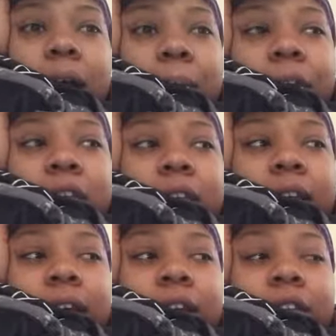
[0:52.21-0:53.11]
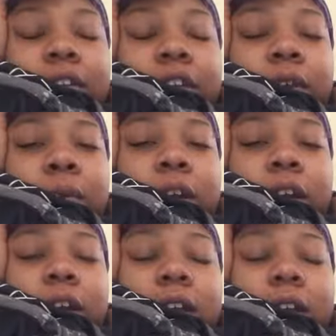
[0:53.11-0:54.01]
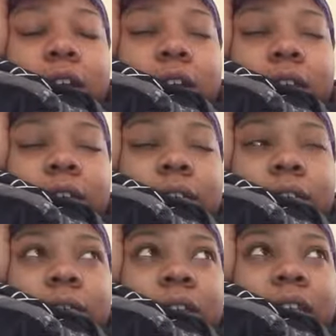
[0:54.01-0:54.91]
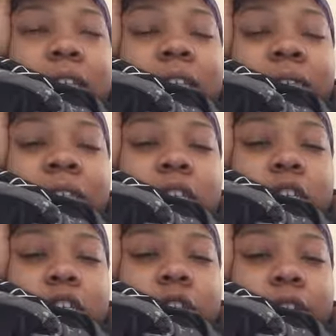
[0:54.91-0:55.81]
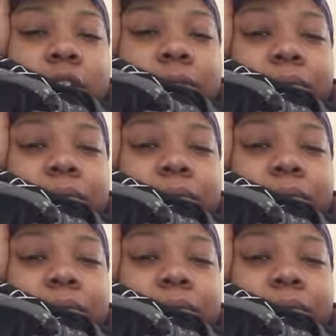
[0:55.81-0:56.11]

I'm about to like literally work for like seven days straight